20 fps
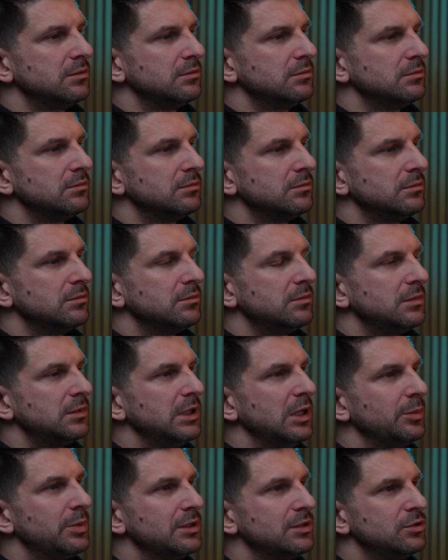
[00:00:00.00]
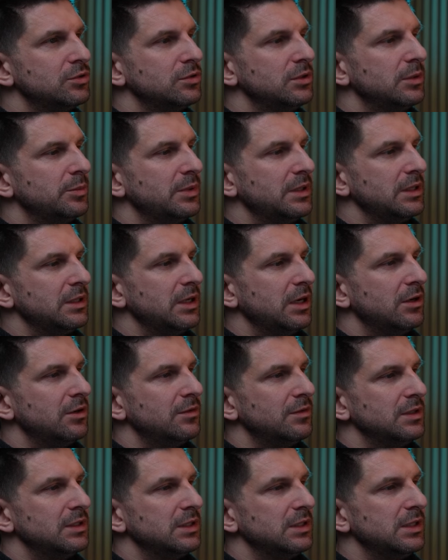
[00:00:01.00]
is how dragging onto the landscape
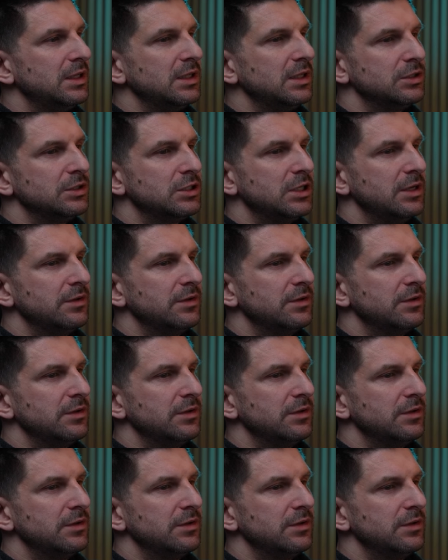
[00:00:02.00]
doesn't work.